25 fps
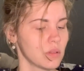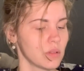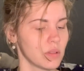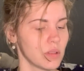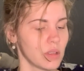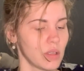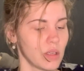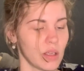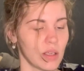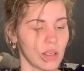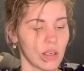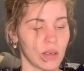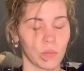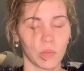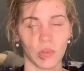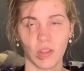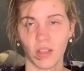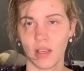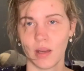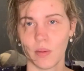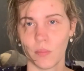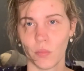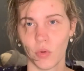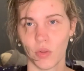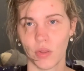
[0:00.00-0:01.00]
and I'm really
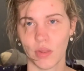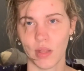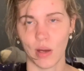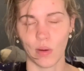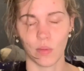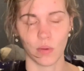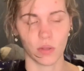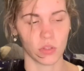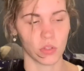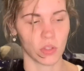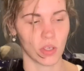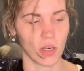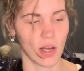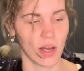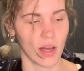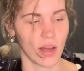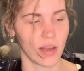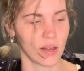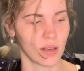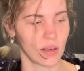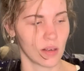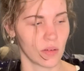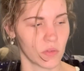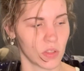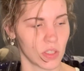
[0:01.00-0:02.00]
happy with how it dried
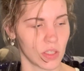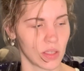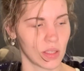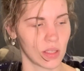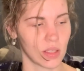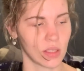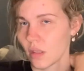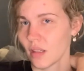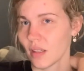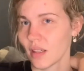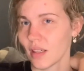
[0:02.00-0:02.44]
and everything.